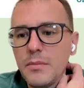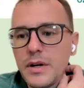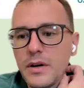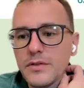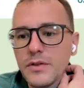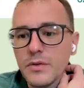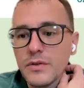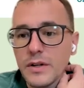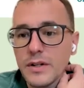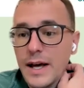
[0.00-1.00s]
but also
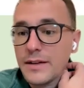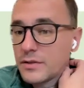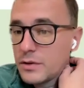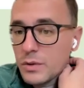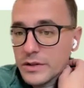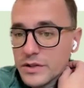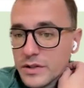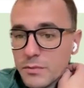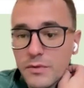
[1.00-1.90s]
starting to ask new questions,